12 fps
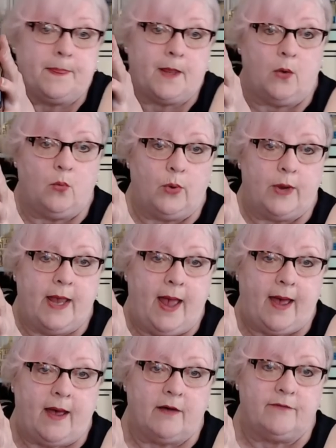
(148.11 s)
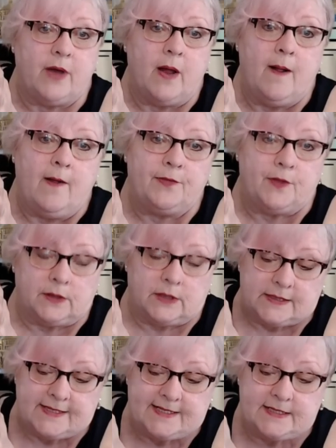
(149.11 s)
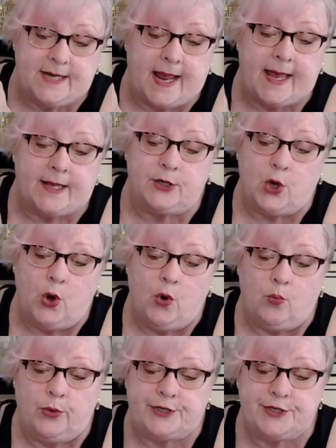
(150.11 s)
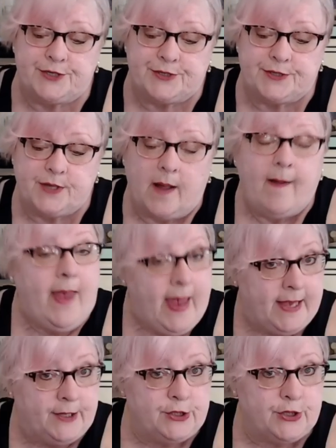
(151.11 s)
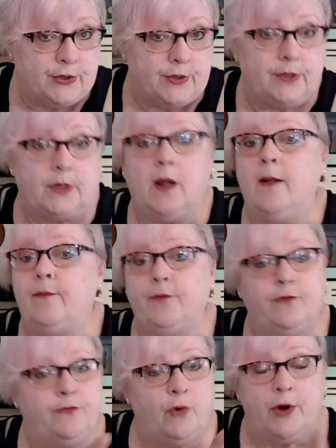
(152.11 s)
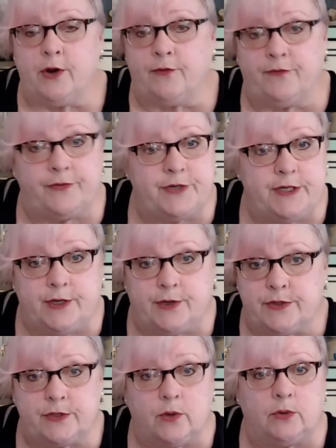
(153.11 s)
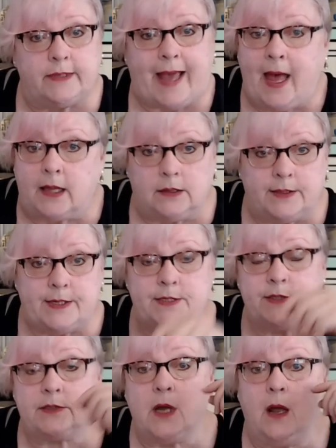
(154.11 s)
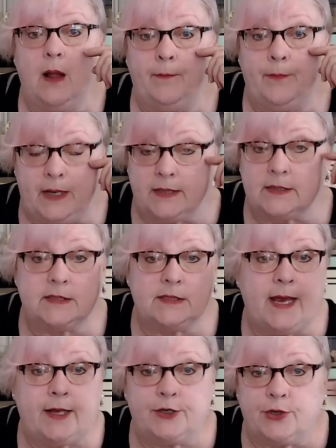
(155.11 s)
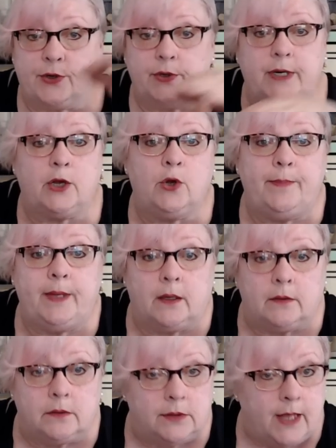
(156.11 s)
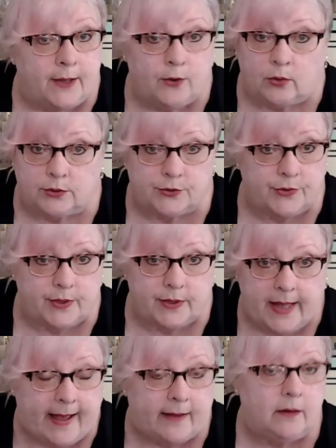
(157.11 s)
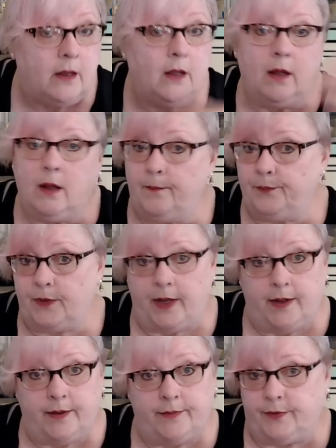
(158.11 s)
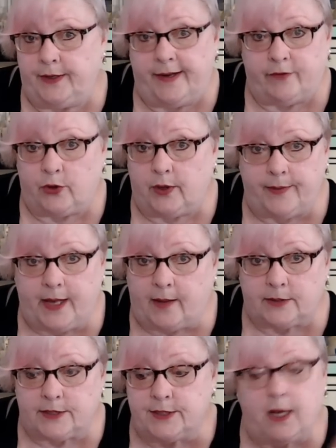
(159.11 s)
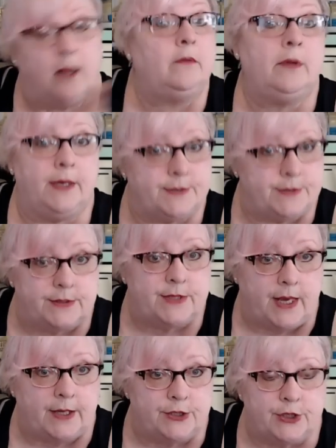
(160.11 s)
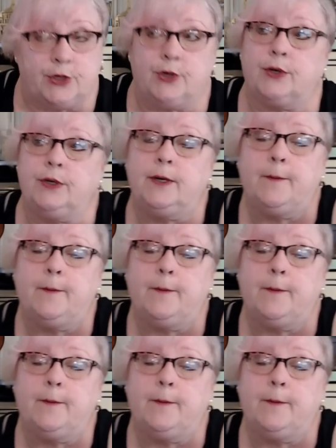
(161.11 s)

We have the little stand, which is hand-turned, 40 or 50 years old at least. Because it's hand-turned, it could be a lot older than that. And you're never going to be able to tell because it's hand-turned.